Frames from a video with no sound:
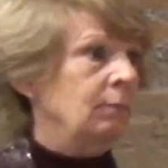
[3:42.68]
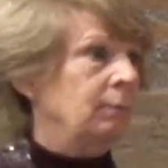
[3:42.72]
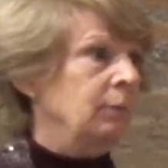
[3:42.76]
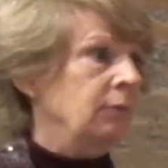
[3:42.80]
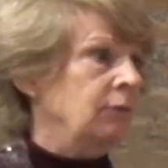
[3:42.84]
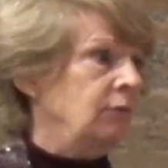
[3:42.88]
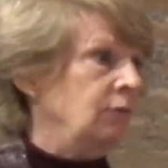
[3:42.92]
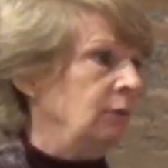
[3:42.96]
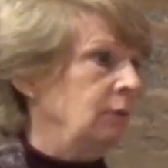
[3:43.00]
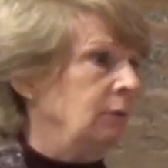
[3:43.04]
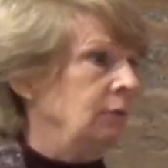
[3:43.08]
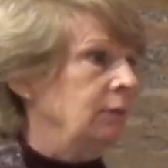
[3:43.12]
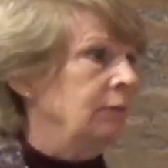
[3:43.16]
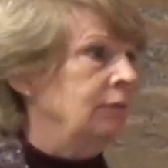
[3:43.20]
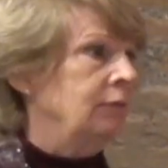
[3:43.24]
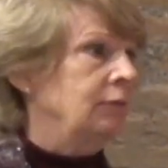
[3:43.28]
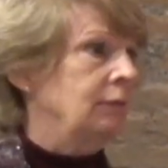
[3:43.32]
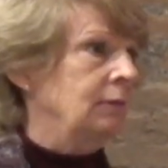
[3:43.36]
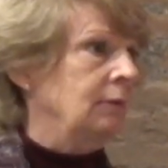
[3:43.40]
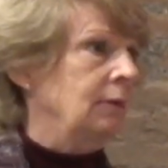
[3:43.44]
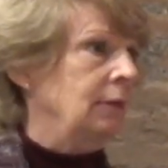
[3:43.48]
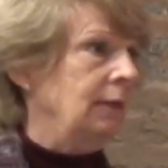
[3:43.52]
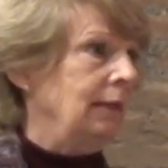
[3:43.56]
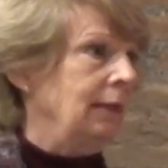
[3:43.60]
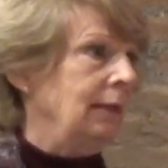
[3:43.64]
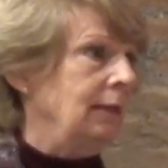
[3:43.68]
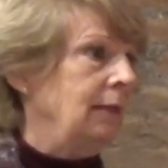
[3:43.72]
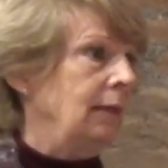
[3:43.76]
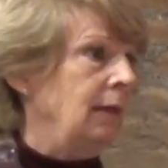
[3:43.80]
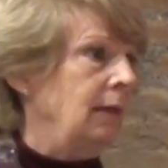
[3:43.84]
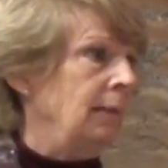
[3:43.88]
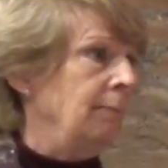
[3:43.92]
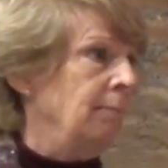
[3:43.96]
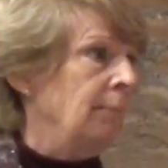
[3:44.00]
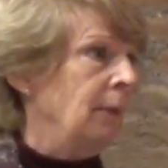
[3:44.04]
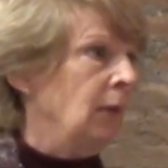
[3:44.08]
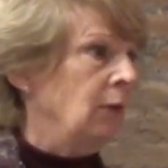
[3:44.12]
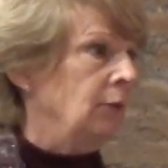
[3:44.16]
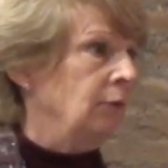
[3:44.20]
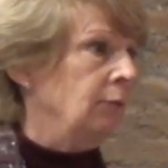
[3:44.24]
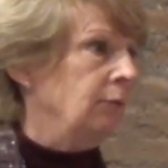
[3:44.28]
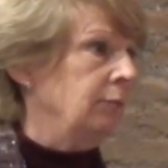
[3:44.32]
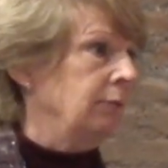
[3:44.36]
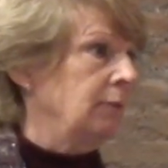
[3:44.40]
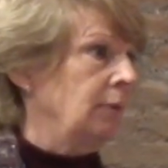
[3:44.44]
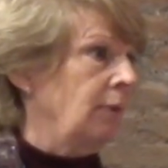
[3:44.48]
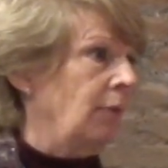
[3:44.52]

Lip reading: to produce In Limbo